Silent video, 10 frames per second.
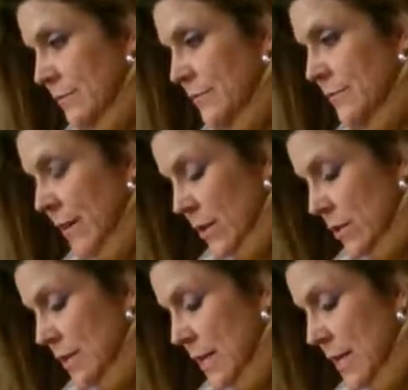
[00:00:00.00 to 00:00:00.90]
fire
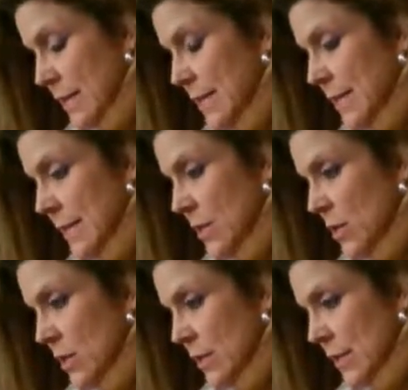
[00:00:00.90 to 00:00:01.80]
sign, Sag,
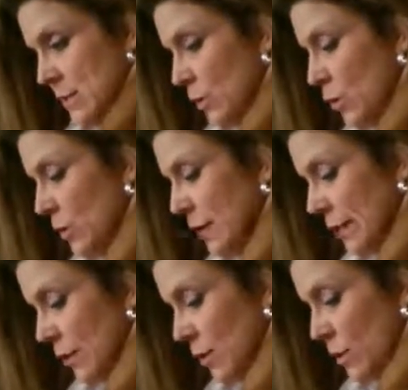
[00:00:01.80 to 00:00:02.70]
Aries, or
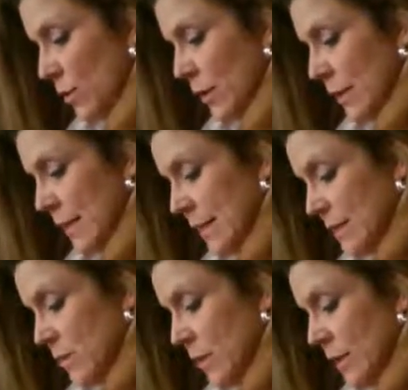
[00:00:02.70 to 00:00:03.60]
Leo. And he's
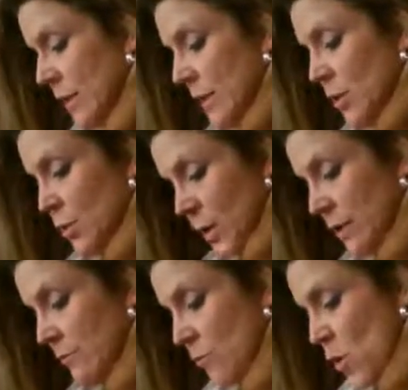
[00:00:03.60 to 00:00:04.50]
looking at a Queen of
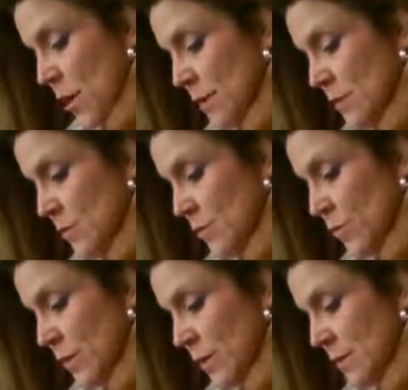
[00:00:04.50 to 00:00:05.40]
Wands who
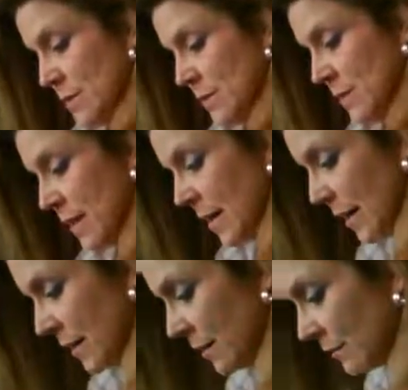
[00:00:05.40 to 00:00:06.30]
is kind of